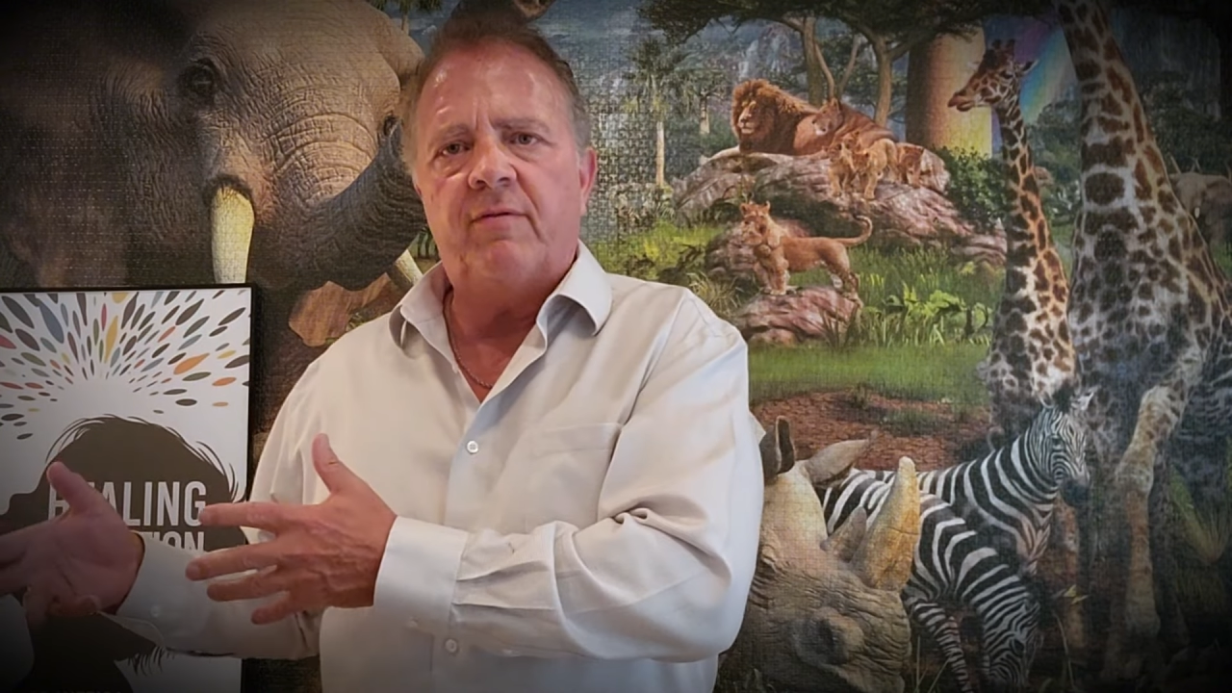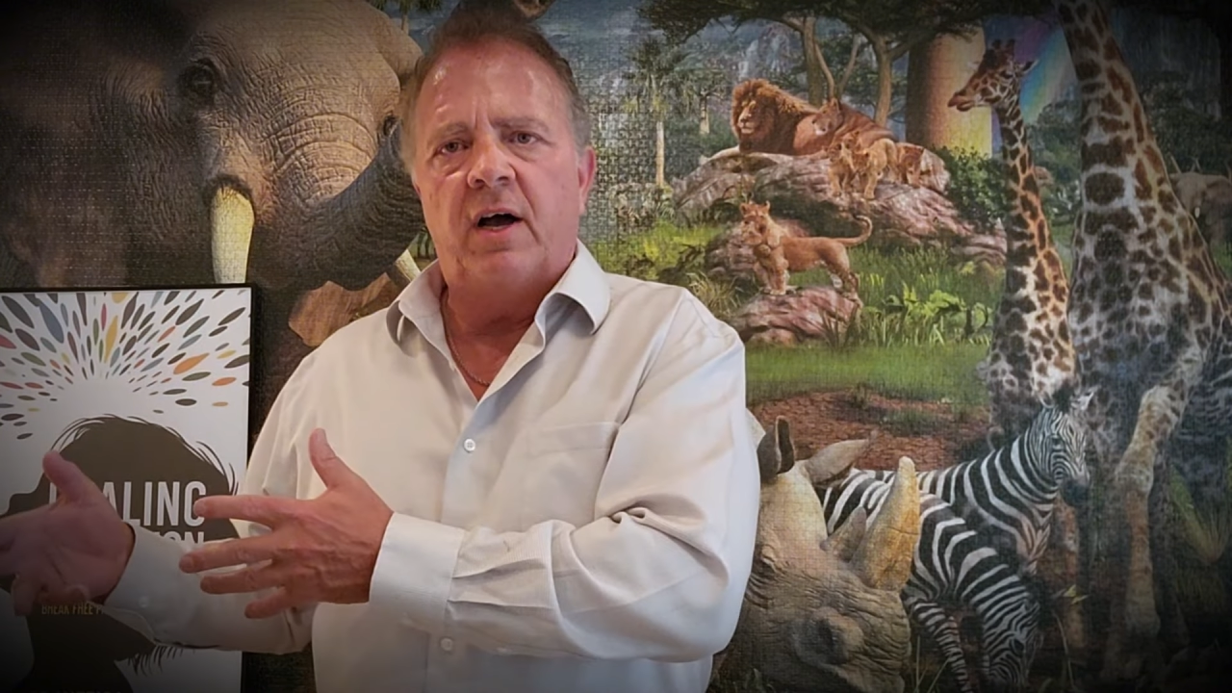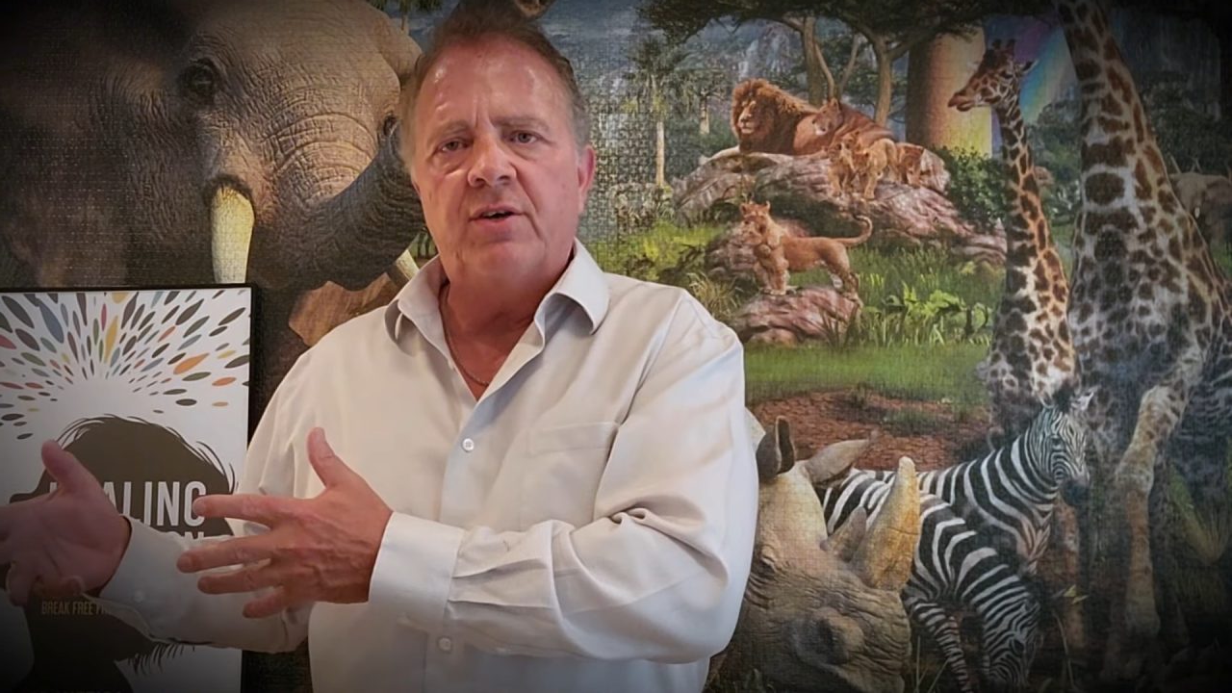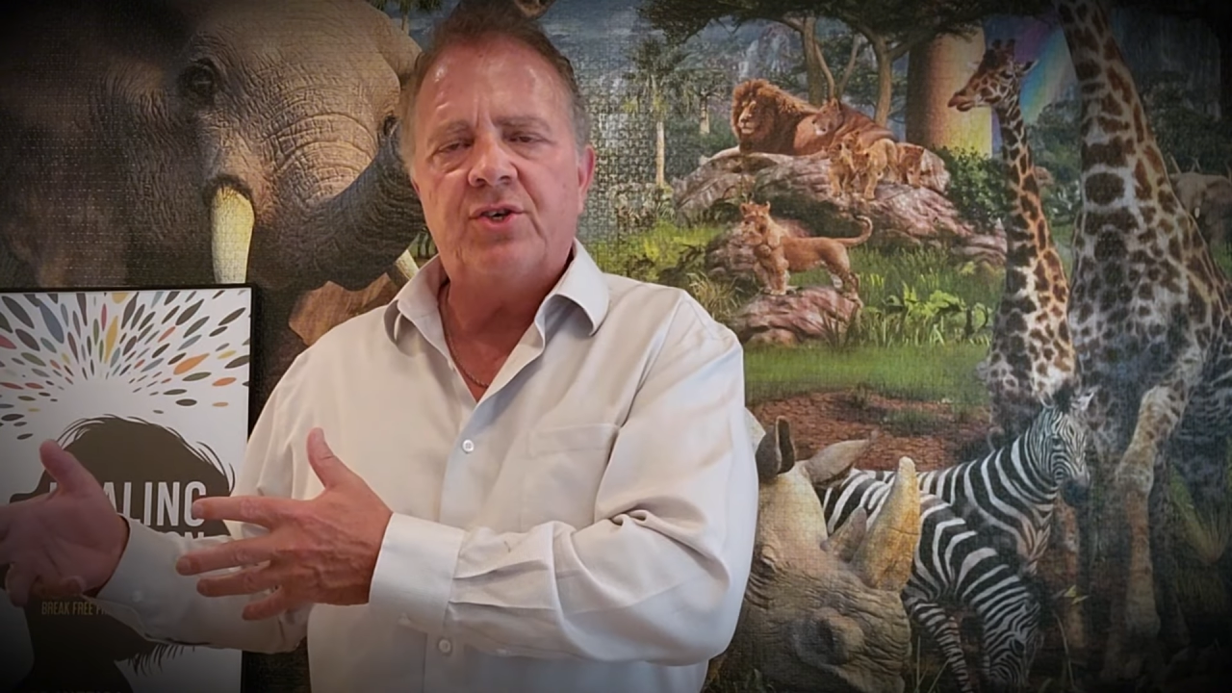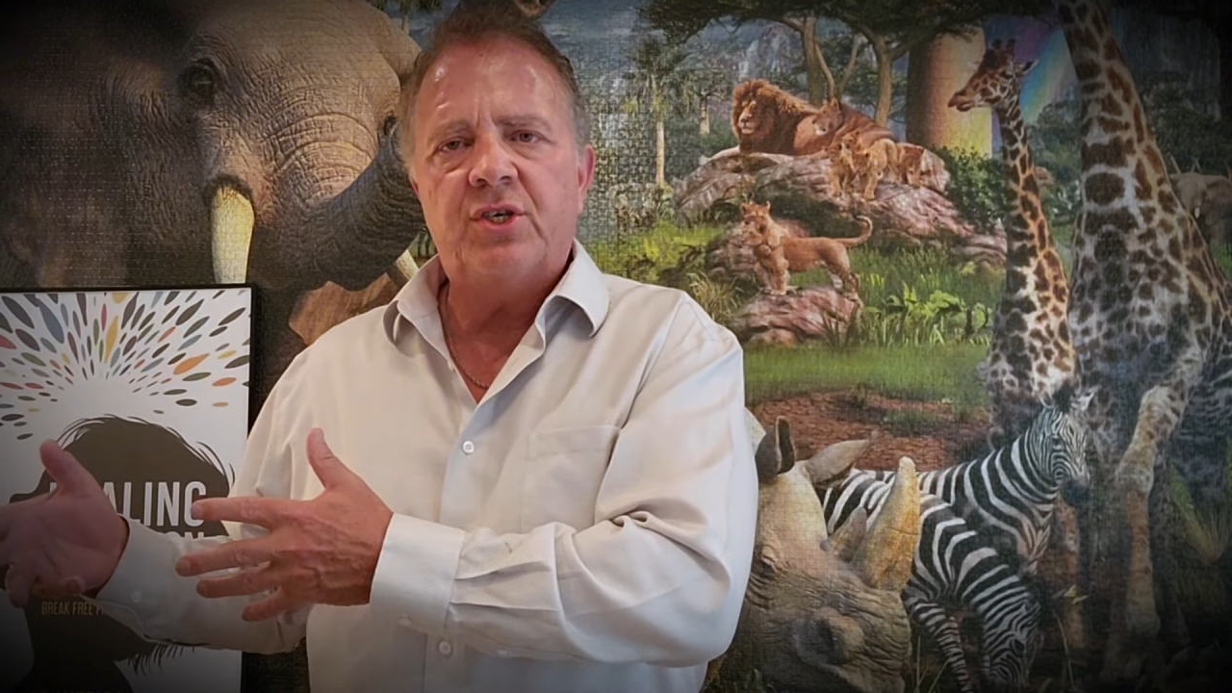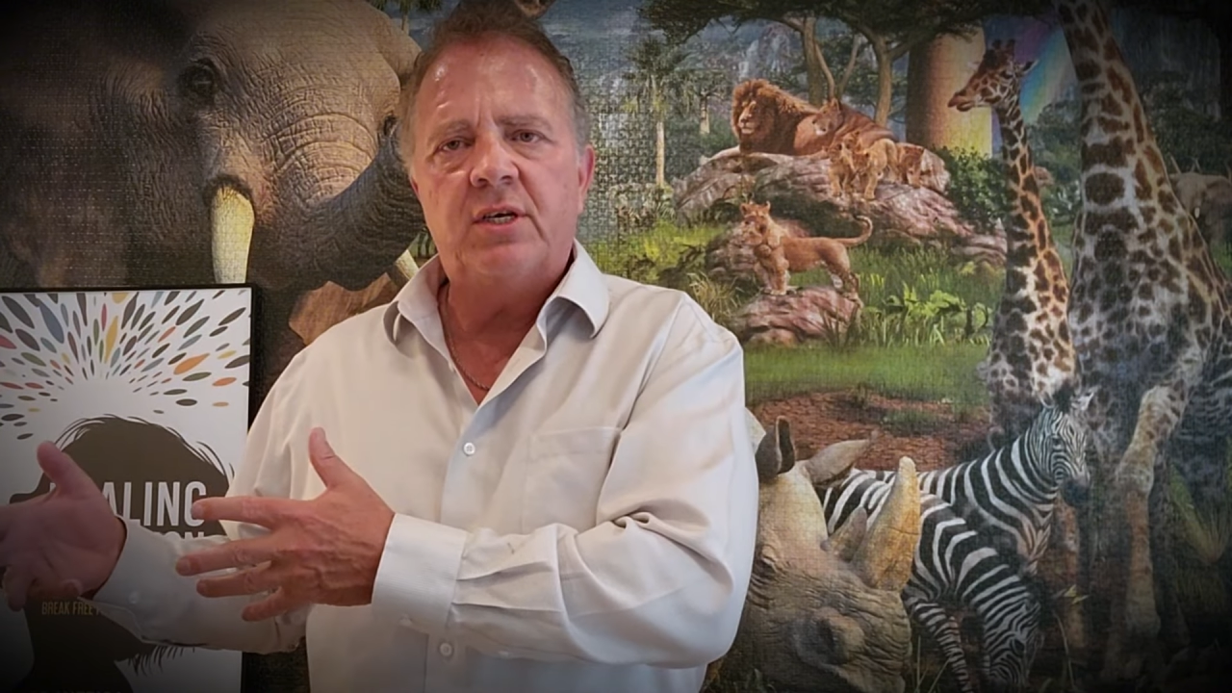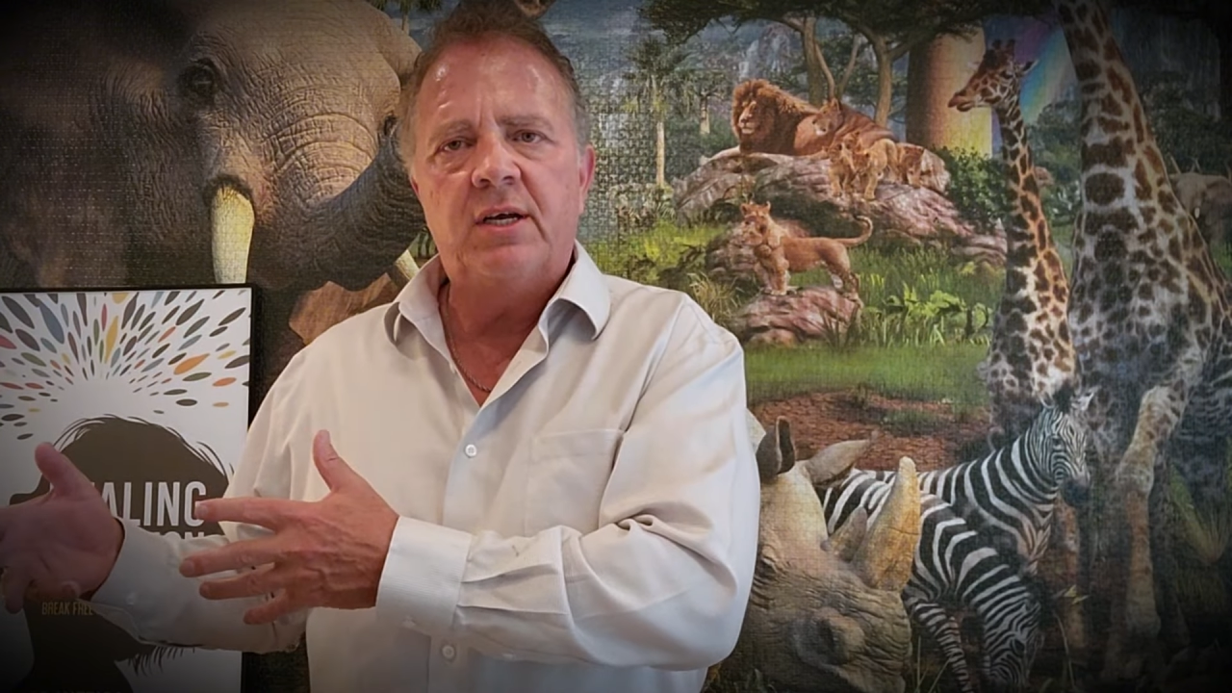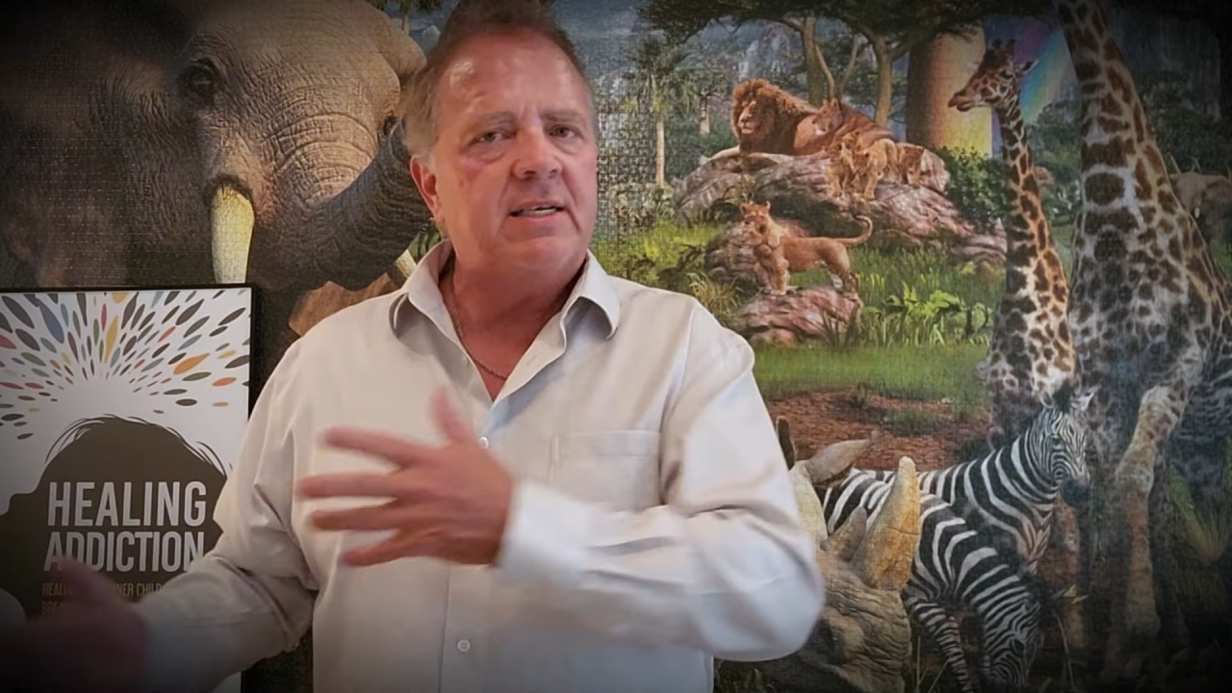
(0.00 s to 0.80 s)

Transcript: us.